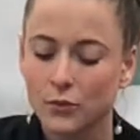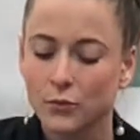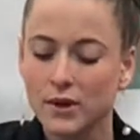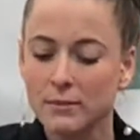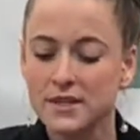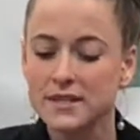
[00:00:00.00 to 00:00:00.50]

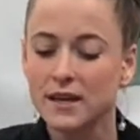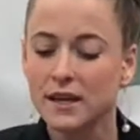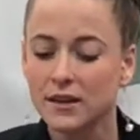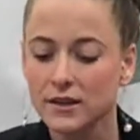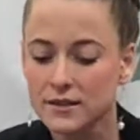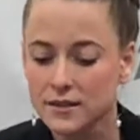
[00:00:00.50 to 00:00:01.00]
We
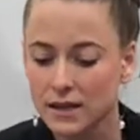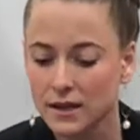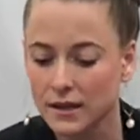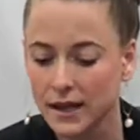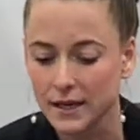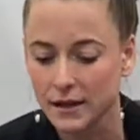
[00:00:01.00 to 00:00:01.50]
meticulously
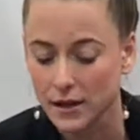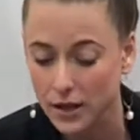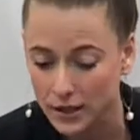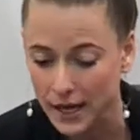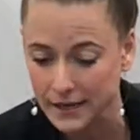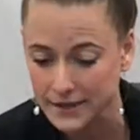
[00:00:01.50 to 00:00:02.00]

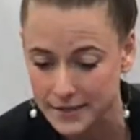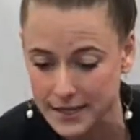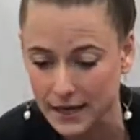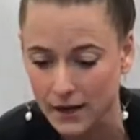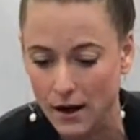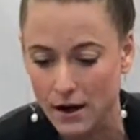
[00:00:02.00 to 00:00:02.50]
collect
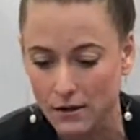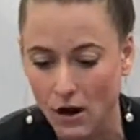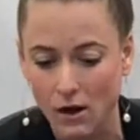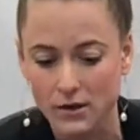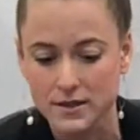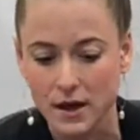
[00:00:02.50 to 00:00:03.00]
data on
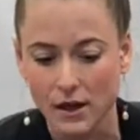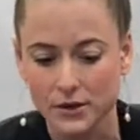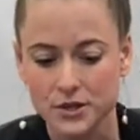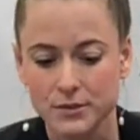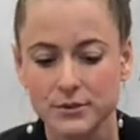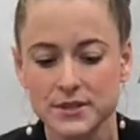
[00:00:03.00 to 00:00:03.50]
all
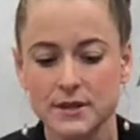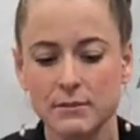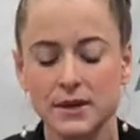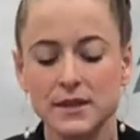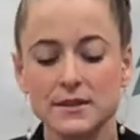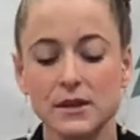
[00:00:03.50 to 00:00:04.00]
scholarship recipients,